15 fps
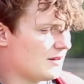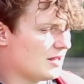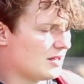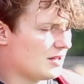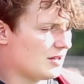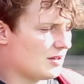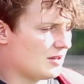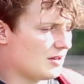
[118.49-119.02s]

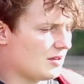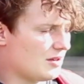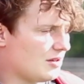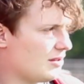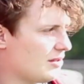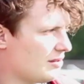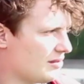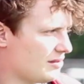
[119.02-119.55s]

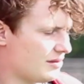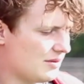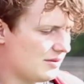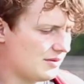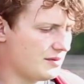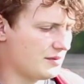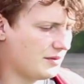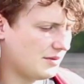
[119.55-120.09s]

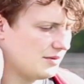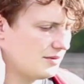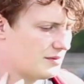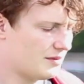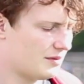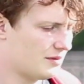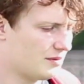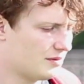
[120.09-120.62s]

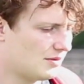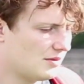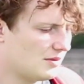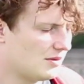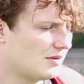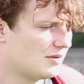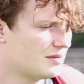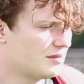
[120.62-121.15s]

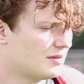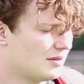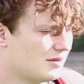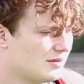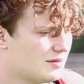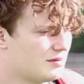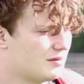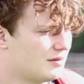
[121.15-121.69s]

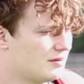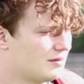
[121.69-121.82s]
[no speech]